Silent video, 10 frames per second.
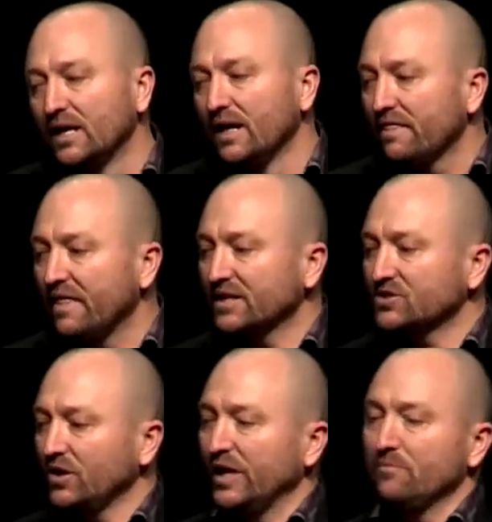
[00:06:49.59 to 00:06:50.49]
That's our
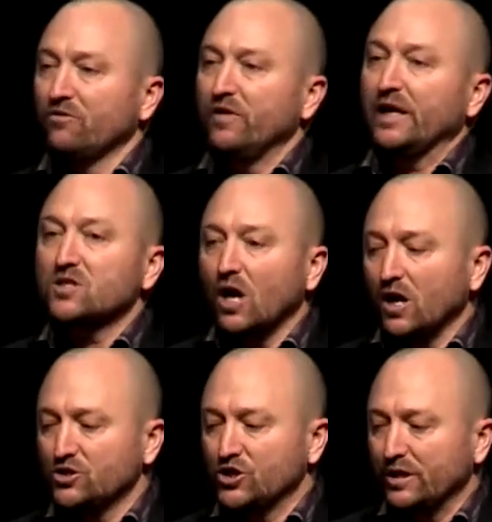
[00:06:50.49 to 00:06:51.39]
name for Vega's
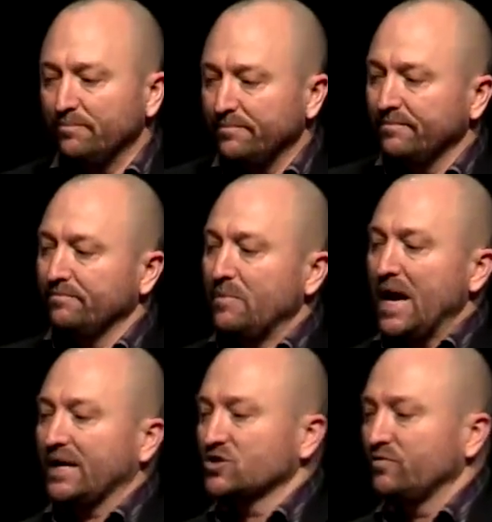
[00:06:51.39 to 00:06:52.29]
on-chip
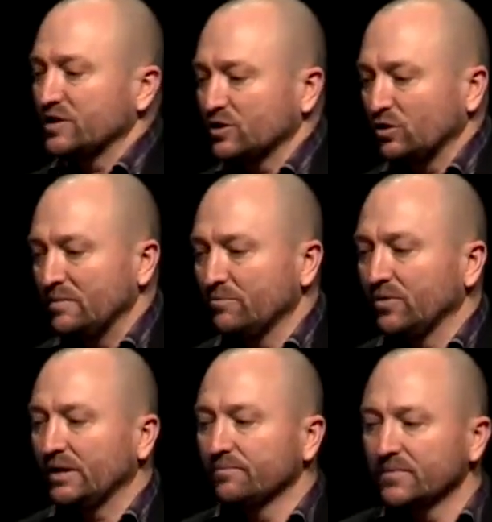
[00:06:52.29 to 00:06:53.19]
packaged physical memory.
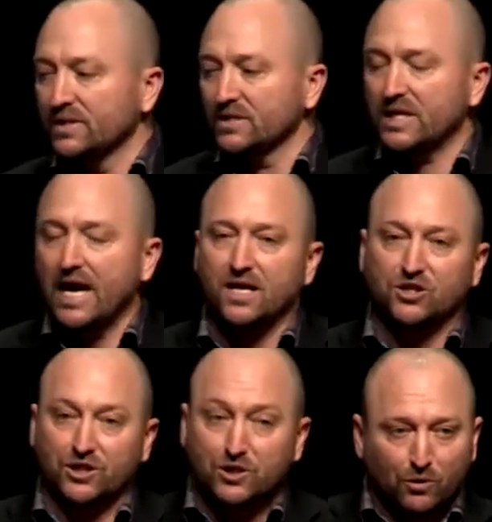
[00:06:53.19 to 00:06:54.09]
This cache is
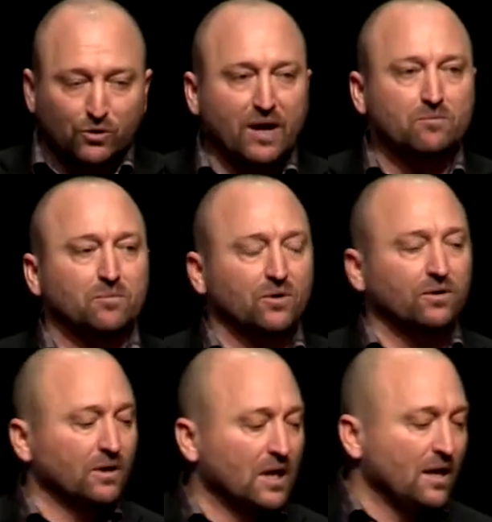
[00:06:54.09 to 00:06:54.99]
programmable
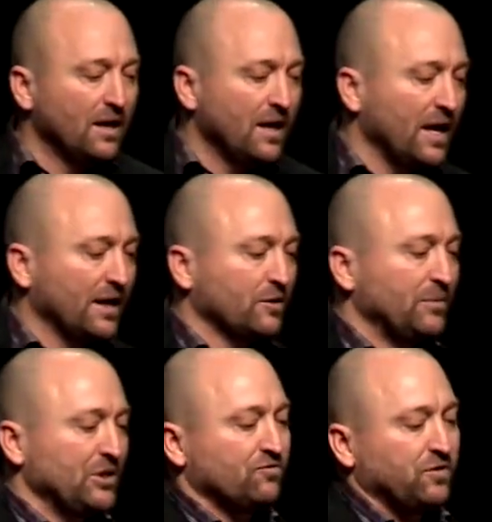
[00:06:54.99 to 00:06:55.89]
and can be
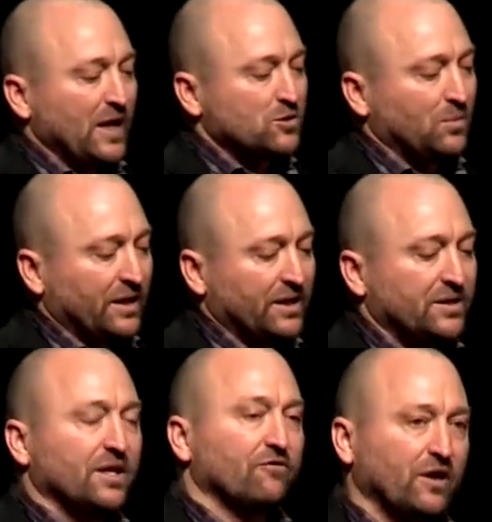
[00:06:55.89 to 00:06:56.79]
used flexibly in
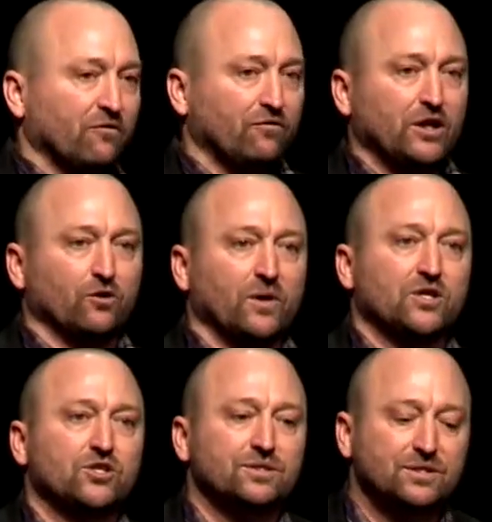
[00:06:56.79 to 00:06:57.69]
different
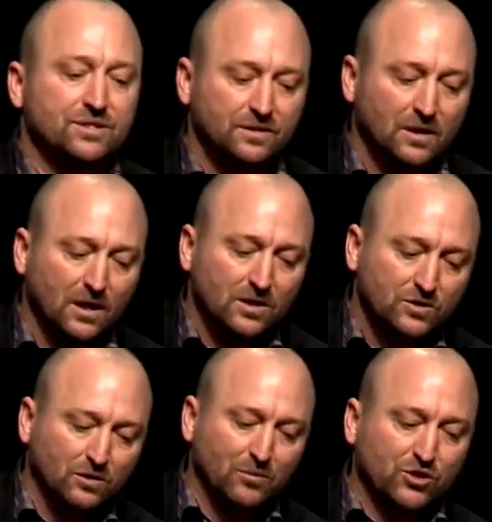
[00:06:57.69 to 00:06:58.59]
configurations. So let
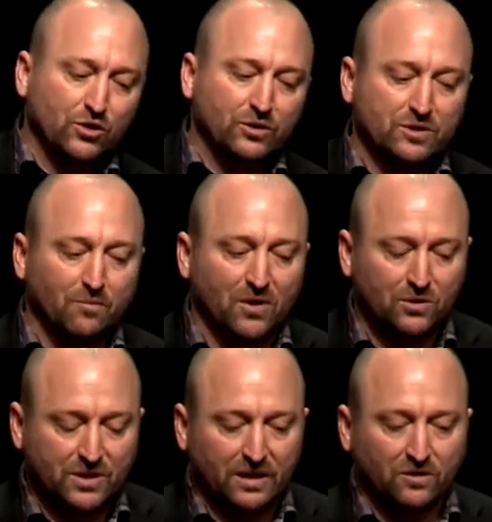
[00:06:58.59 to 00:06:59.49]
me show you some of
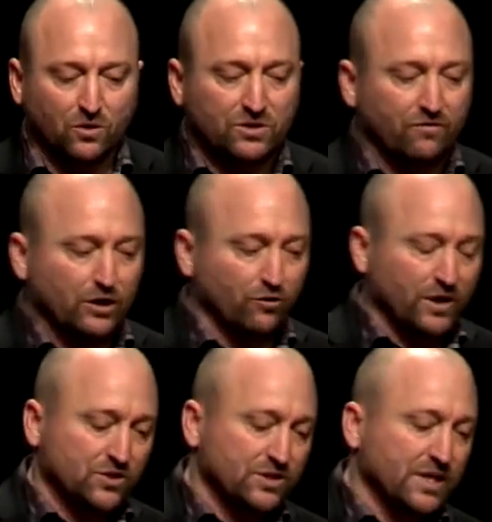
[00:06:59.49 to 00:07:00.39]
those configurations now.